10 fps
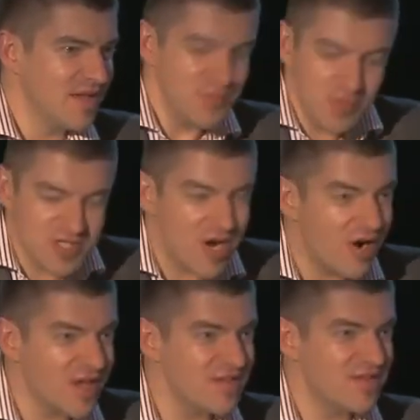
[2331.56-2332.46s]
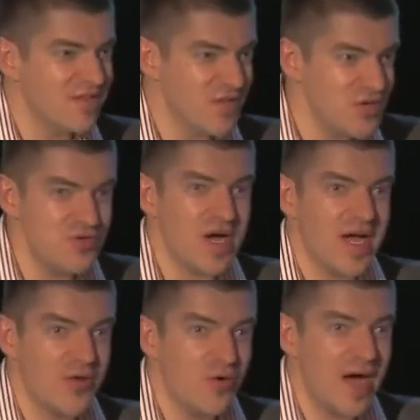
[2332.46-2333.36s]
It will target you,
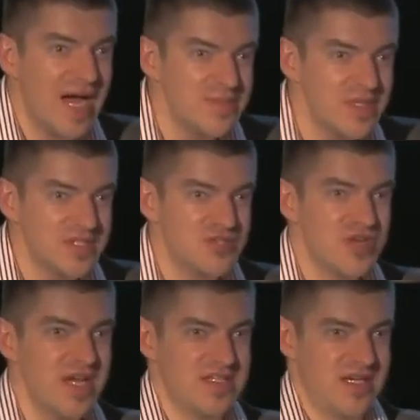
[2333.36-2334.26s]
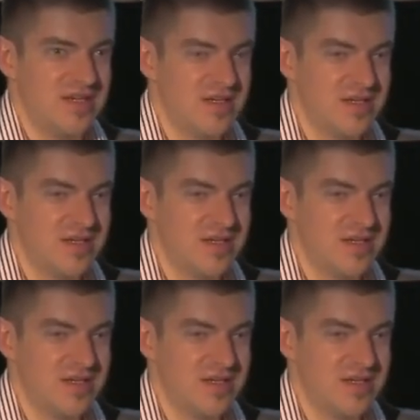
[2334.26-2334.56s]
your administrator.